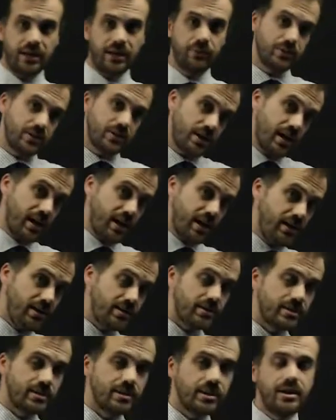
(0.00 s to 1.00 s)
and it was an
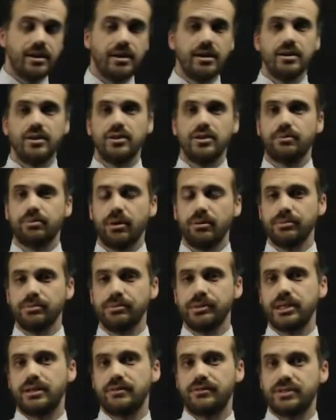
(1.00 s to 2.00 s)
ace, the
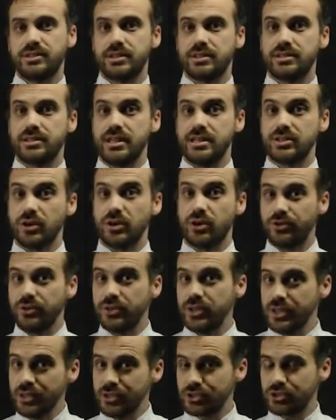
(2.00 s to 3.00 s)
probability of success on
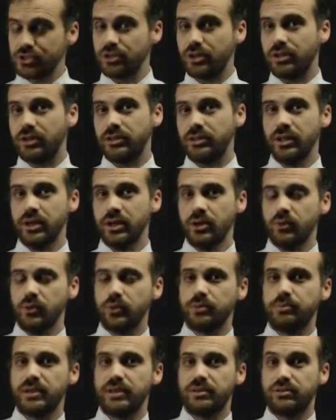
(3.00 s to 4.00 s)
this trial
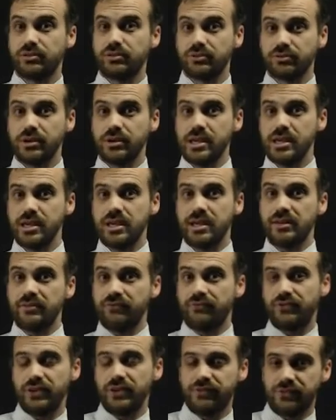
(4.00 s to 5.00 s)
would be three in
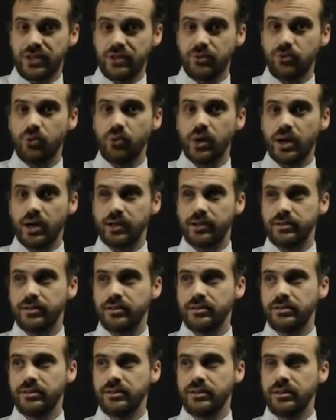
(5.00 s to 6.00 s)
fifty-one.
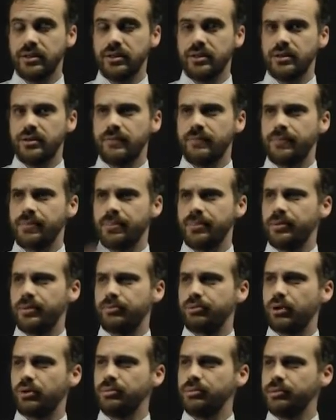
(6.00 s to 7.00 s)
The
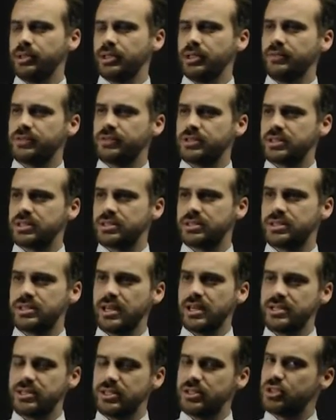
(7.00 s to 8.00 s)
probability of
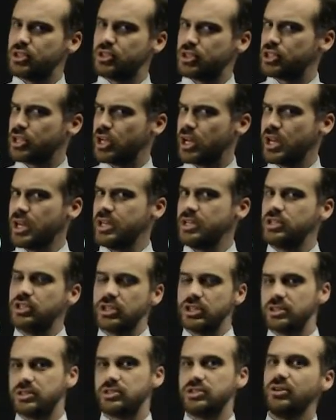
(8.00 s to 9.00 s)
success is
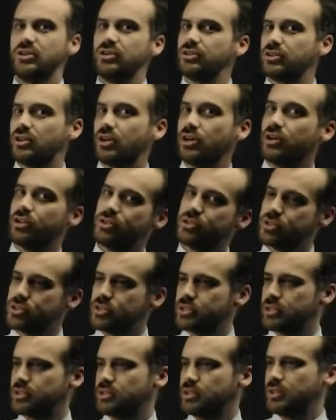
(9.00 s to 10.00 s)
changing. It's not
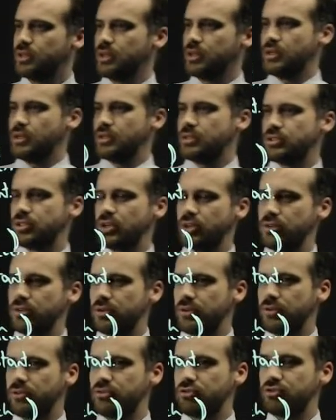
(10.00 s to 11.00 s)
constant. So
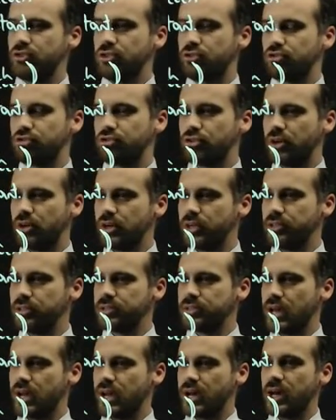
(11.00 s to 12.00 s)
the
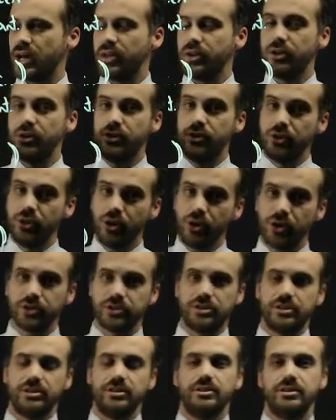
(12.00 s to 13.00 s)
trials are
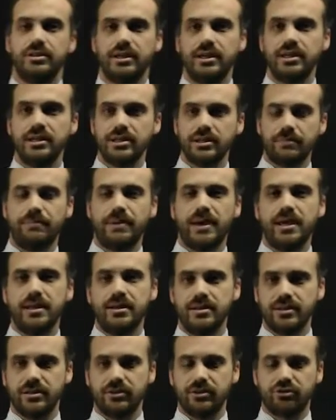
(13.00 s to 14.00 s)
not
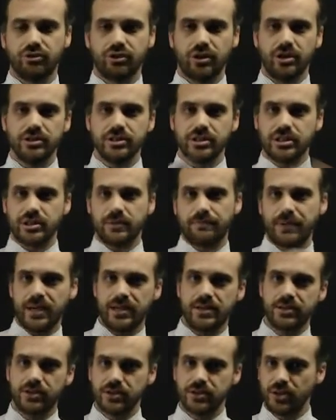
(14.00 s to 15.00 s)
independent. The trials are
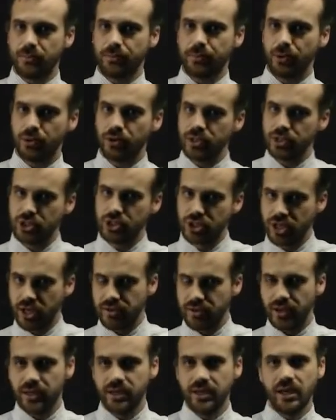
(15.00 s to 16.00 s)
dependent upon each
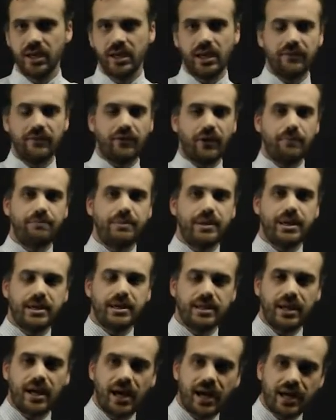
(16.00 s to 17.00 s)
other. If I pick
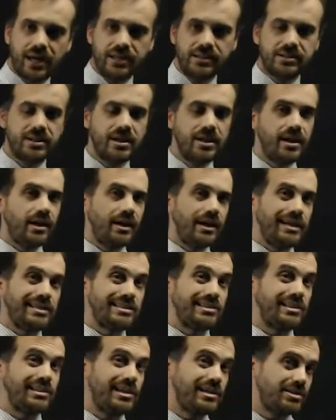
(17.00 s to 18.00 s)
an ace,
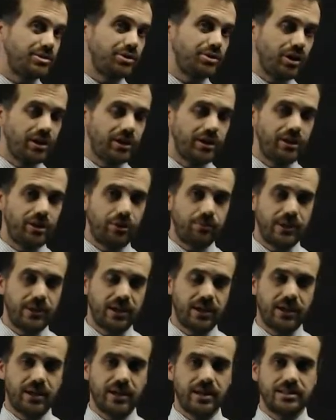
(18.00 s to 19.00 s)
it's less likely I'll
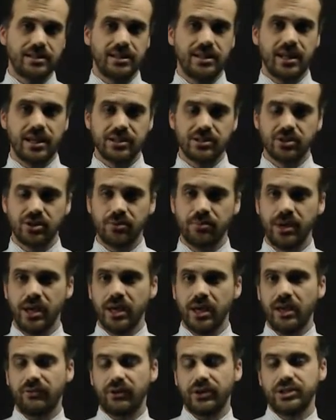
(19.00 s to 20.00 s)
pick an ace the next time.
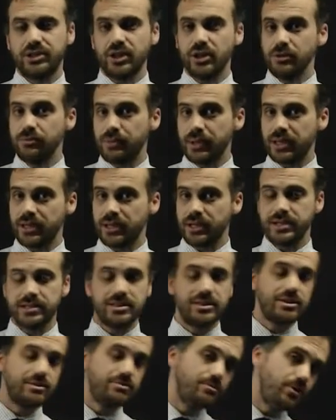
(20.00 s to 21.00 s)
If I don't pick an
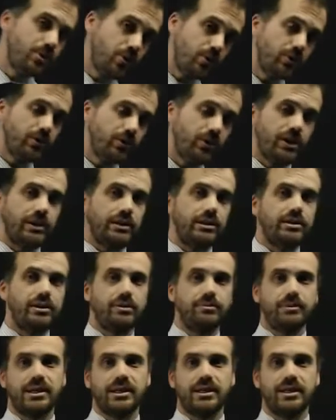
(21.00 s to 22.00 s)
ace, it's more likely
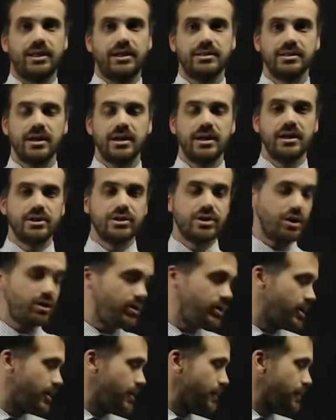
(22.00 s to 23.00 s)
I'll pick an ace.
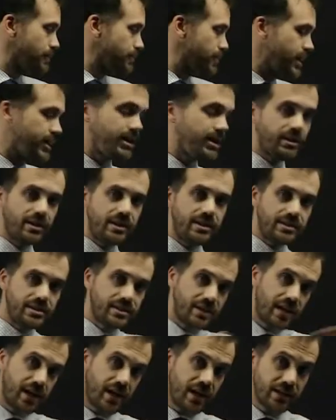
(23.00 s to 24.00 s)
So picking these
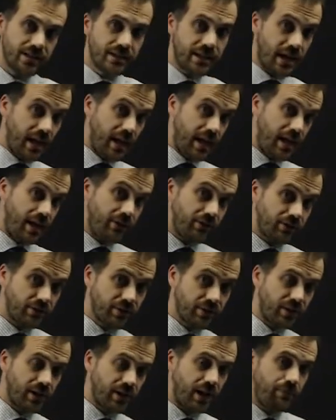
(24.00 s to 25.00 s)
cards out
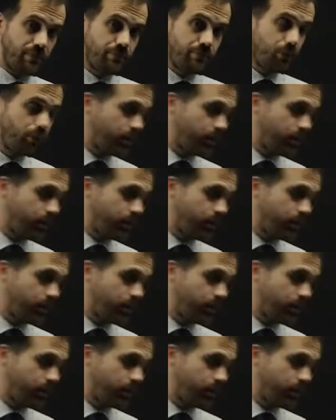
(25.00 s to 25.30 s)
and